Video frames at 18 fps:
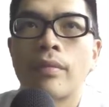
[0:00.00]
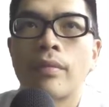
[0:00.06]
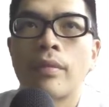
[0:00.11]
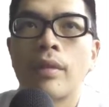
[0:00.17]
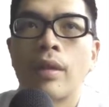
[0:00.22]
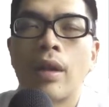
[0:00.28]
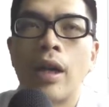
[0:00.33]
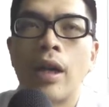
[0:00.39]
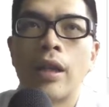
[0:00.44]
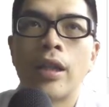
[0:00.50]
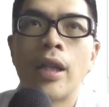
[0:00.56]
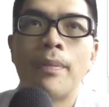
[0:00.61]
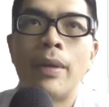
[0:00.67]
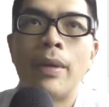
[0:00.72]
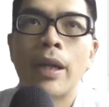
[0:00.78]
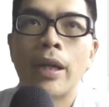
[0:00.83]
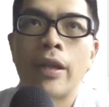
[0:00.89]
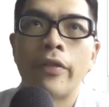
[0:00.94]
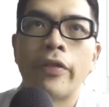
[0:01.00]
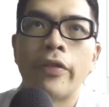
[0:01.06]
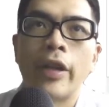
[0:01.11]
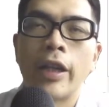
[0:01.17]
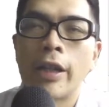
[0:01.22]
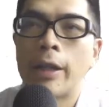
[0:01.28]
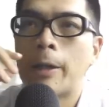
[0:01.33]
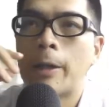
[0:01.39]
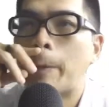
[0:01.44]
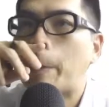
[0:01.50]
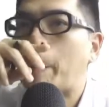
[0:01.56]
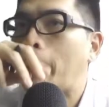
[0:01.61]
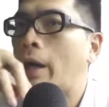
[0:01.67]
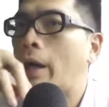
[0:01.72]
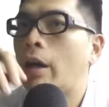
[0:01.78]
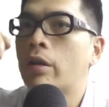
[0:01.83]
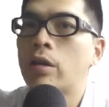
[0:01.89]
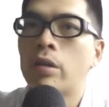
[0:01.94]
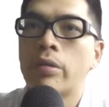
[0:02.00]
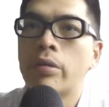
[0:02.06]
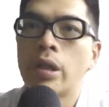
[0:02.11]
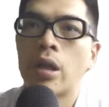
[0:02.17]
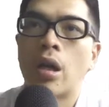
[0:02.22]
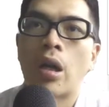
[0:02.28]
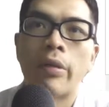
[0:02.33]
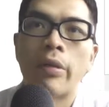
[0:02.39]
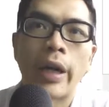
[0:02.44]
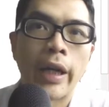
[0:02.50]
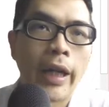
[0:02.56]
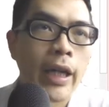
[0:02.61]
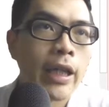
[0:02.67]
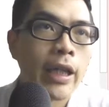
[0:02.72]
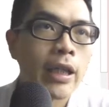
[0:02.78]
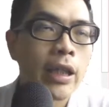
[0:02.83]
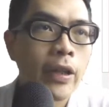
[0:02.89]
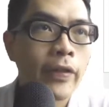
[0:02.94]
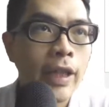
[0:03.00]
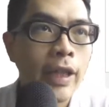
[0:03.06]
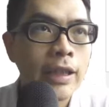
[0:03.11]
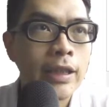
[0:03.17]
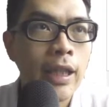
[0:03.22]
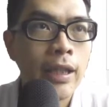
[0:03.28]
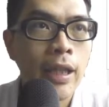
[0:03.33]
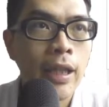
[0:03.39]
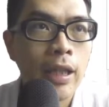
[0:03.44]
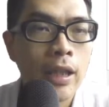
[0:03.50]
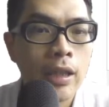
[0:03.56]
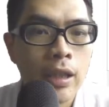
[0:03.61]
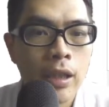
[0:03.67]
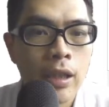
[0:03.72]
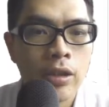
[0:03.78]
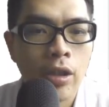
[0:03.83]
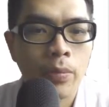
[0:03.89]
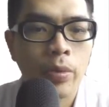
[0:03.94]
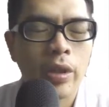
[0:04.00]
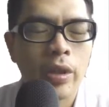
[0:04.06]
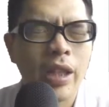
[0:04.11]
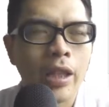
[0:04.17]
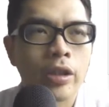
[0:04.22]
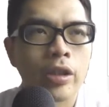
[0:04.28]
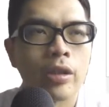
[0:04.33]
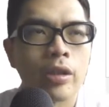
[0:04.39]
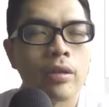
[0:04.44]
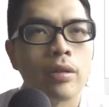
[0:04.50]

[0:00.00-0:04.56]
Under market failure, how do we correct negative externalities of production?